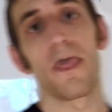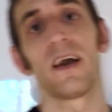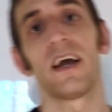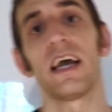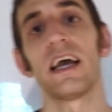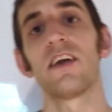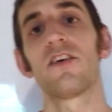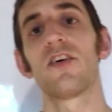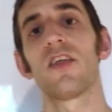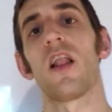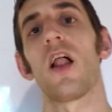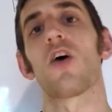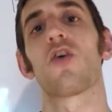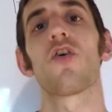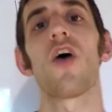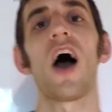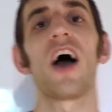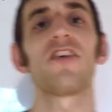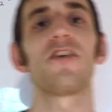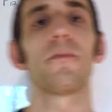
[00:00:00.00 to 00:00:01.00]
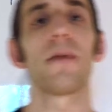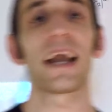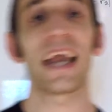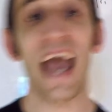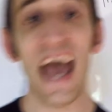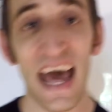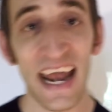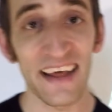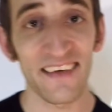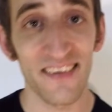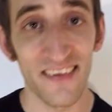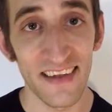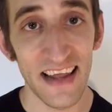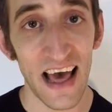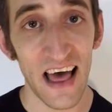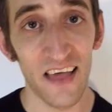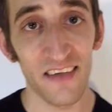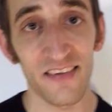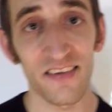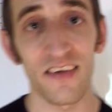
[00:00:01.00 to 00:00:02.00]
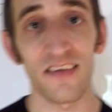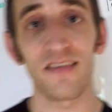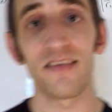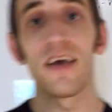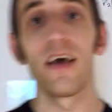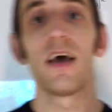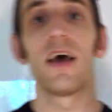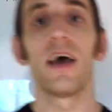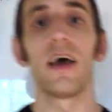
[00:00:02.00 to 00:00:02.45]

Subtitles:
into the Lagrangian mechanics analysis,